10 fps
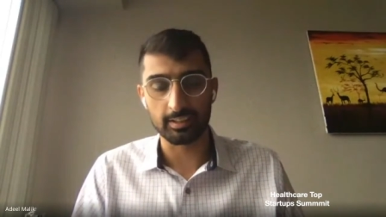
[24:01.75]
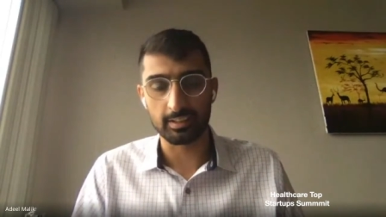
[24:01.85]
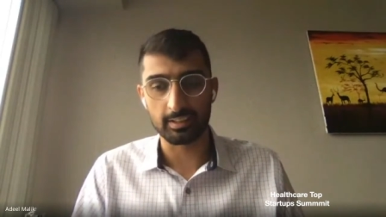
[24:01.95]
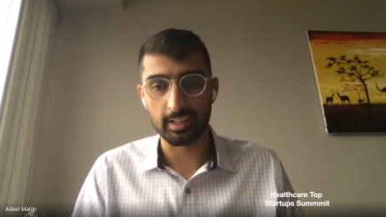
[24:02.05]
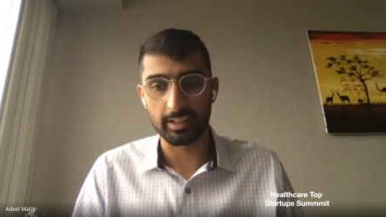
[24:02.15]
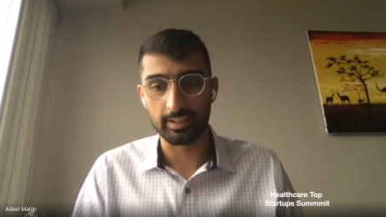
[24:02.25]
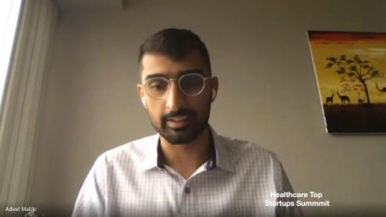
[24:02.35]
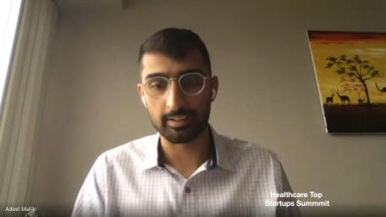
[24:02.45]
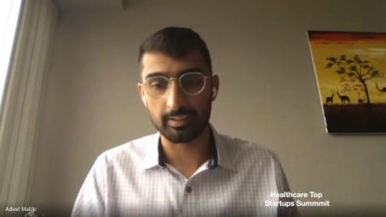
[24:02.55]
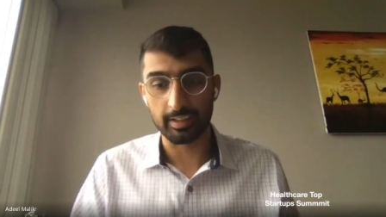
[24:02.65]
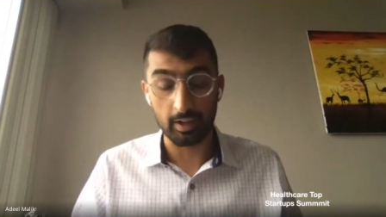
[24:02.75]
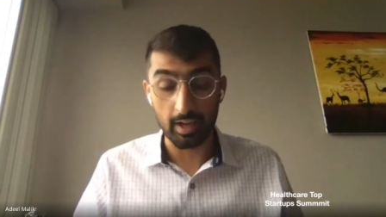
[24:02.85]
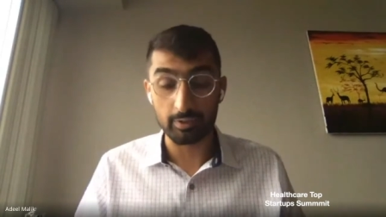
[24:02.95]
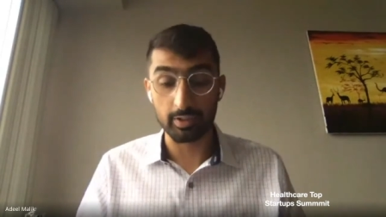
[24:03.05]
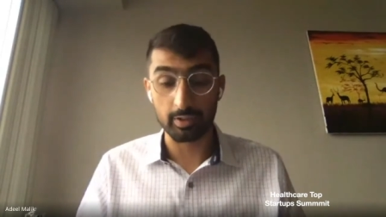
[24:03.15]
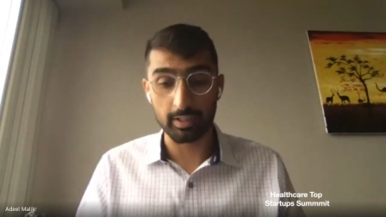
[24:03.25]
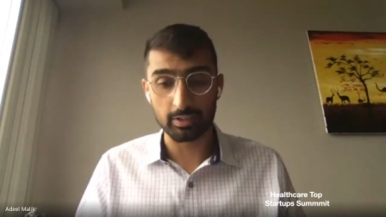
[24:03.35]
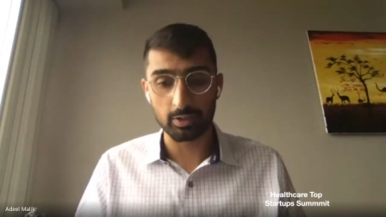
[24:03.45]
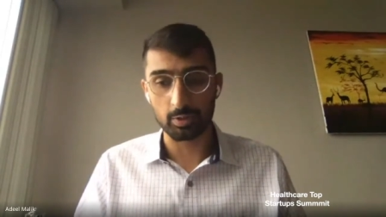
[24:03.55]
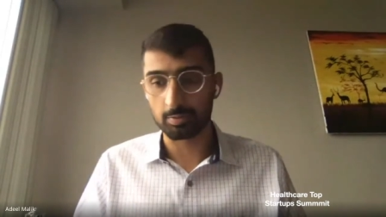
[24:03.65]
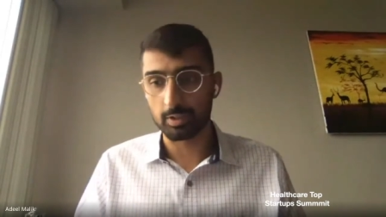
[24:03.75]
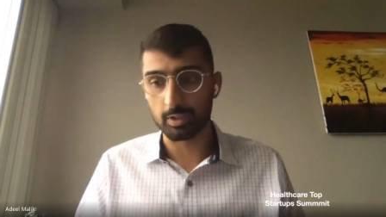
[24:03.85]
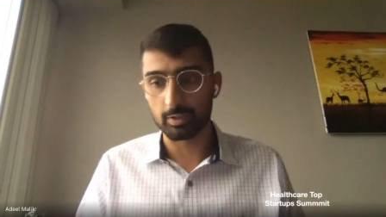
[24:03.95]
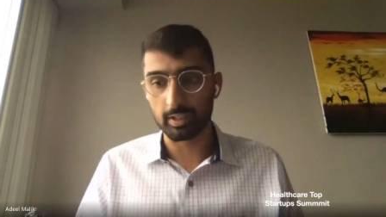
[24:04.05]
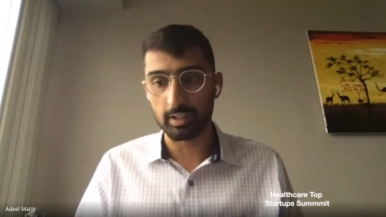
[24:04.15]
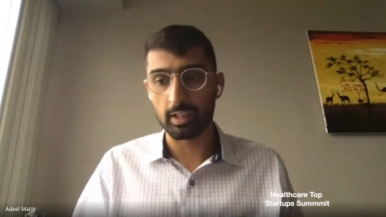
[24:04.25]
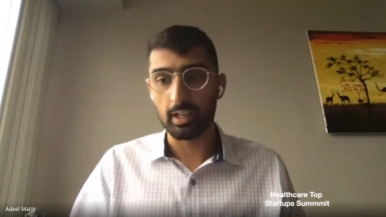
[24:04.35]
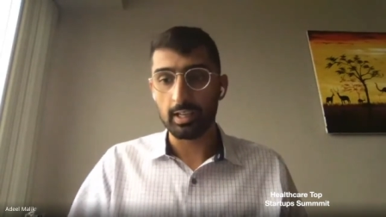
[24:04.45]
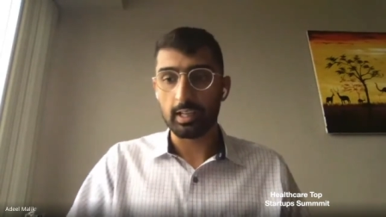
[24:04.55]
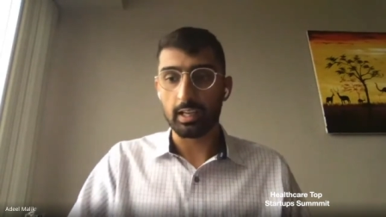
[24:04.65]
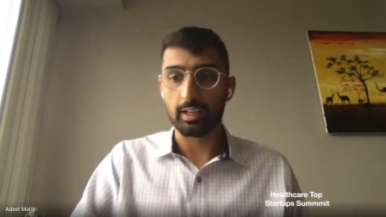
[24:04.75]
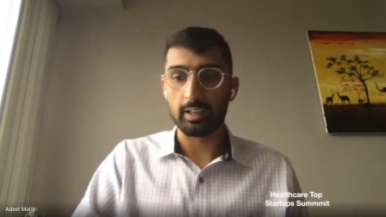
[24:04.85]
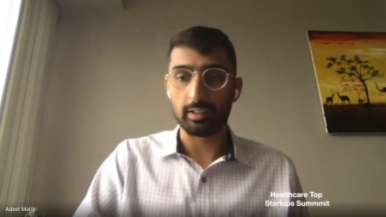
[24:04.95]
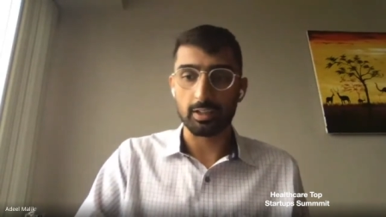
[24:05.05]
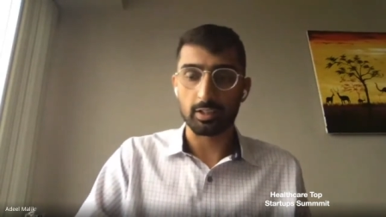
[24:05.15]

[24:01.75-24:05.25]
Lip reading: are out there, right? So, Dr.